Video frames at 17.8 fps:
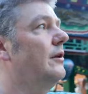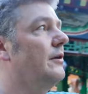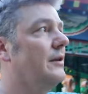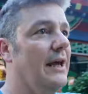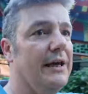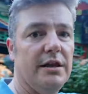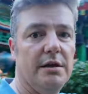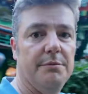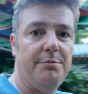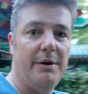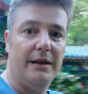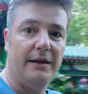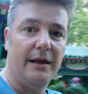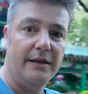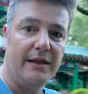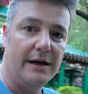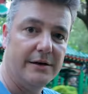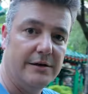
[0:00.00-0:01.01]
It looks like it's a bit
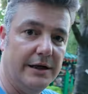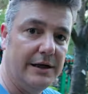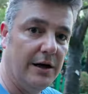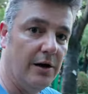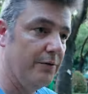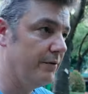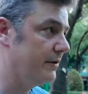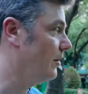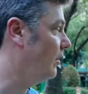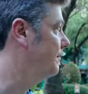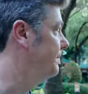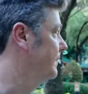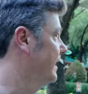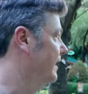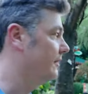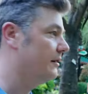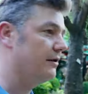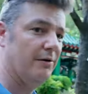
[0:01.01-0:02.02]
that's actually closed off
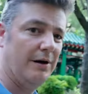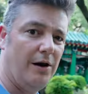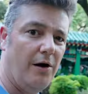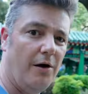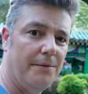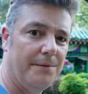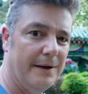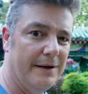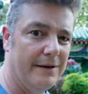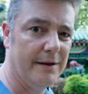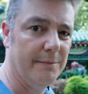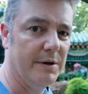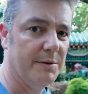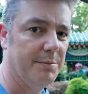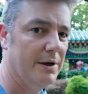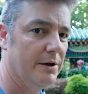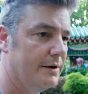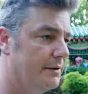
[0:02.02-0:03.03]
again. So a lot of things seem
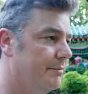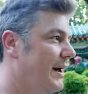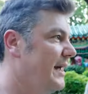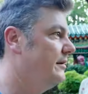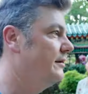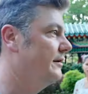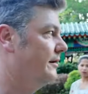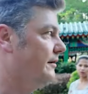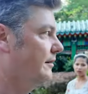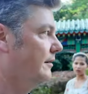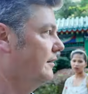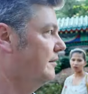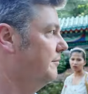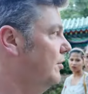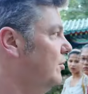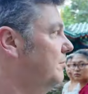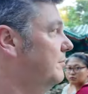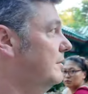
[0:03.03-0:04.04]
to be under maintenance at the
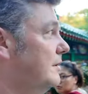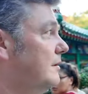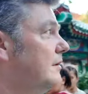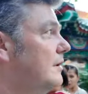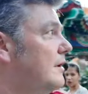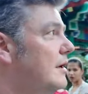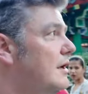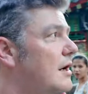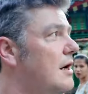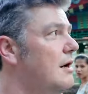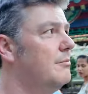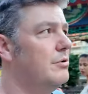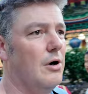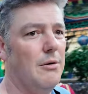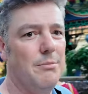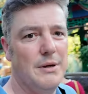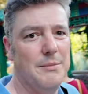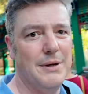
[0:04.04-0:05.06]
moment.
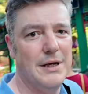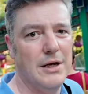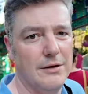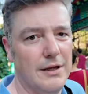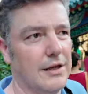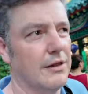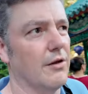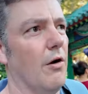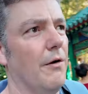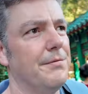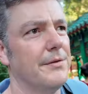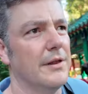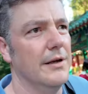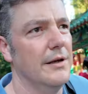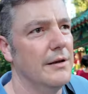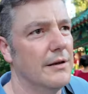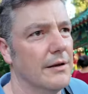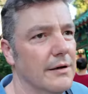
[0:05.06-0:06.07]
Probably because it's off
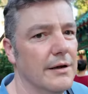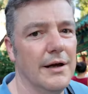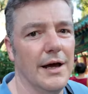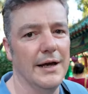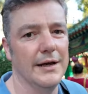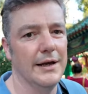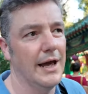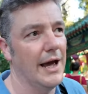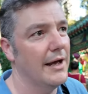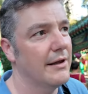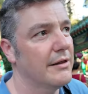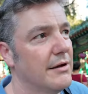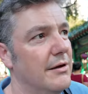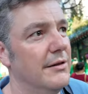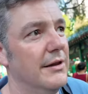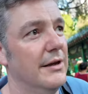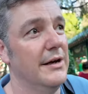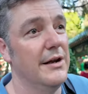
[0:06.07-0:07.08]
season, I guess,
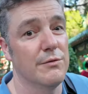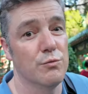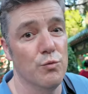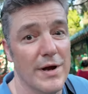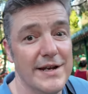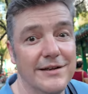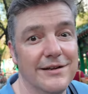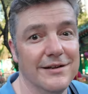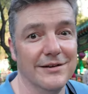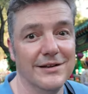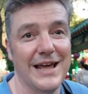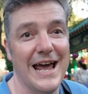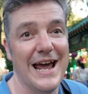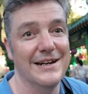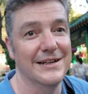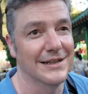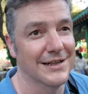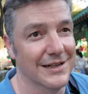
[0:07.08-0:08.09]
because it is winter
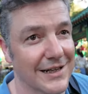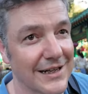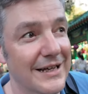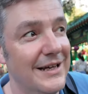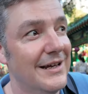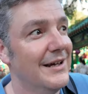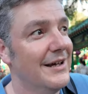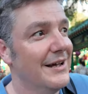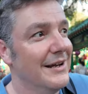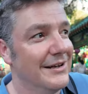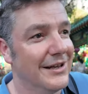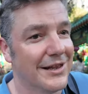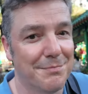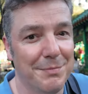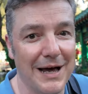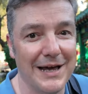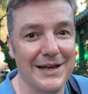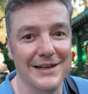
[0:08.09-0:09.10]
technically,
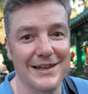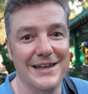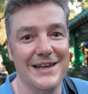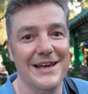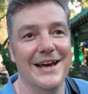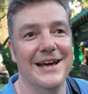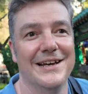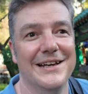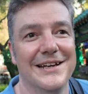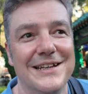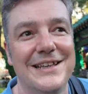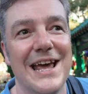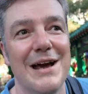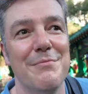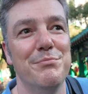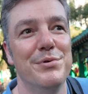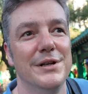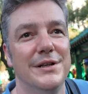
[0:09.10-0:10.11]
despite the
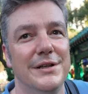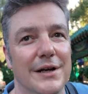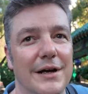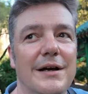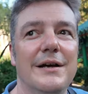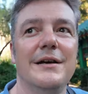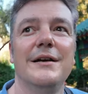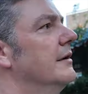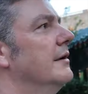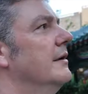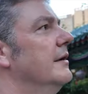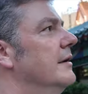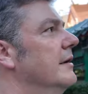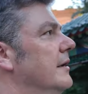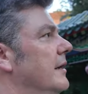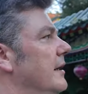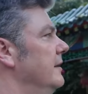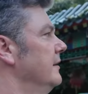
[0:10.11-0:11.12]
temperature. You
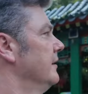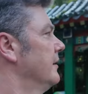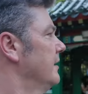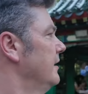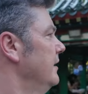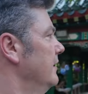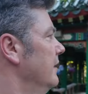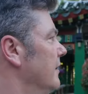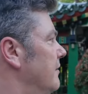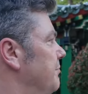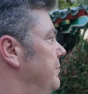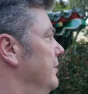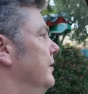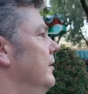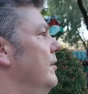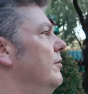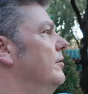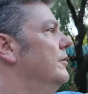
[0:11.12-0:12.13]
can kind of see this
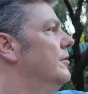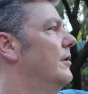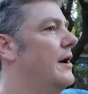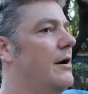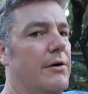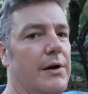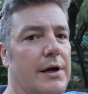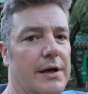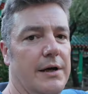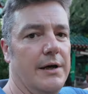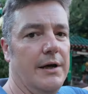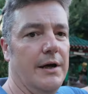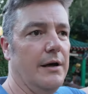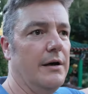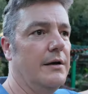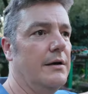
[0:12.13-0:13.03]
pagoda area here.